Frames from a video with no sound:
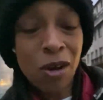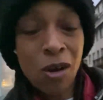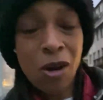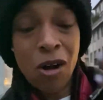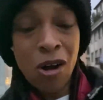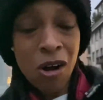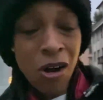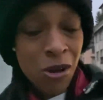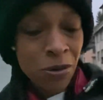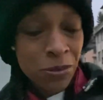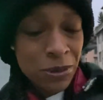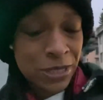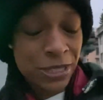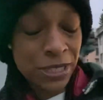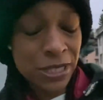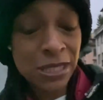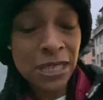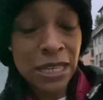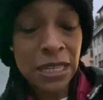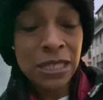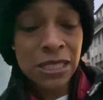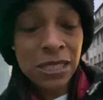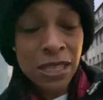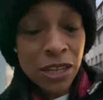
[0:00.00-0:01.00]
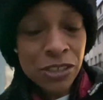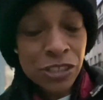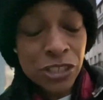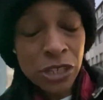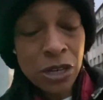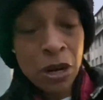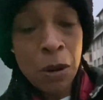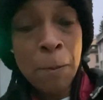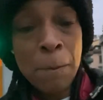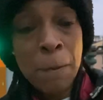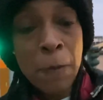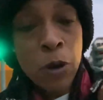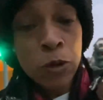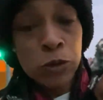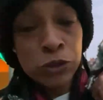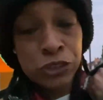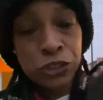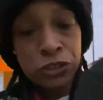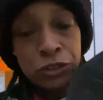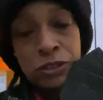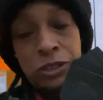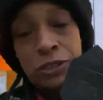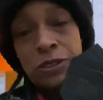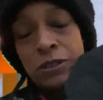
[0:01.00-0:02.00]
all was just like such an
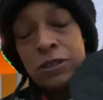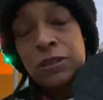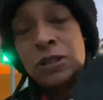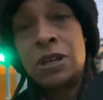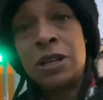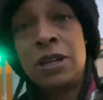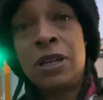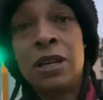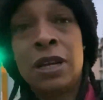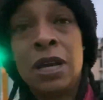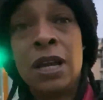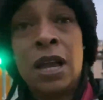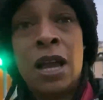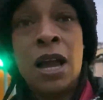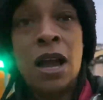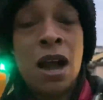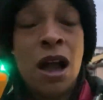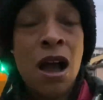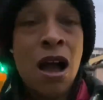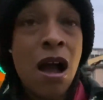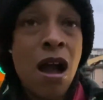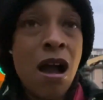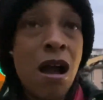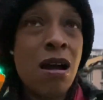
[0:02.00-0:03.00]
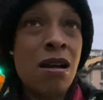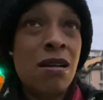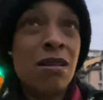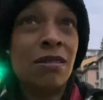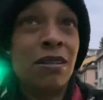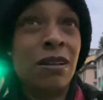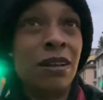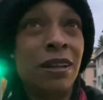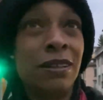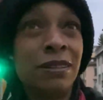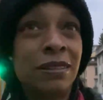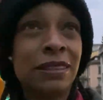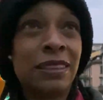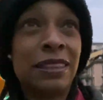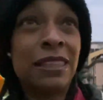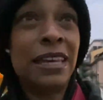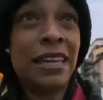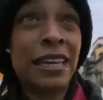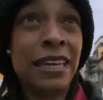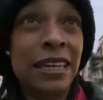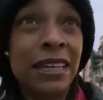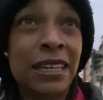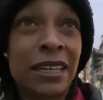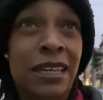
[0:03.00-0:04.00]
emotional,
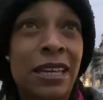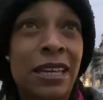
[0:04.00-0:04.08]
like,